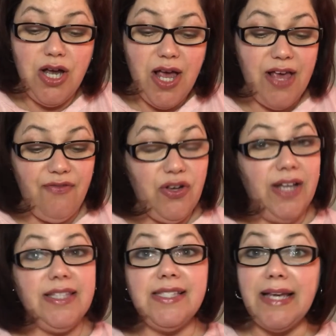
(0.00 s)
If you
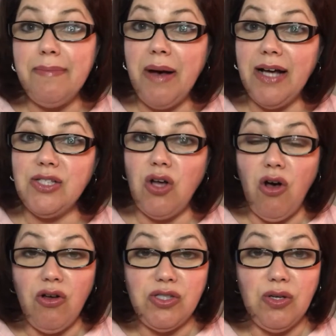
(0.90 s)
got the same box,
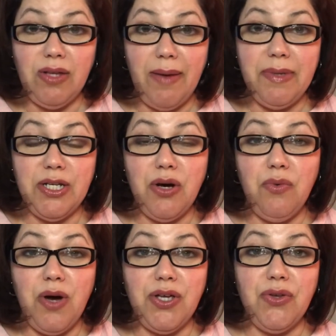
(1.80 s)
also let me know
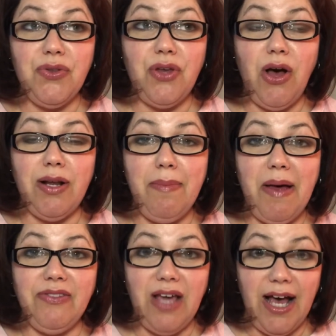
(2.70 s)
what you thought
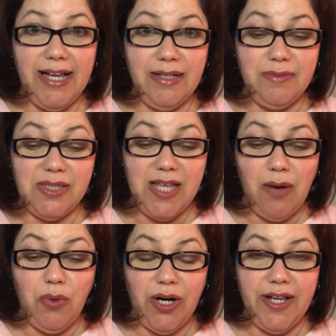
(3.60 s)
about the items
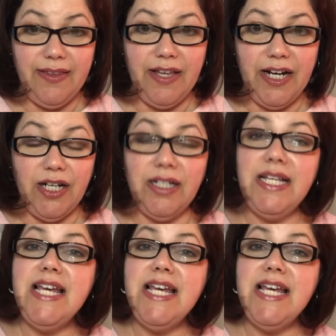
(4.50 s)
that were in there.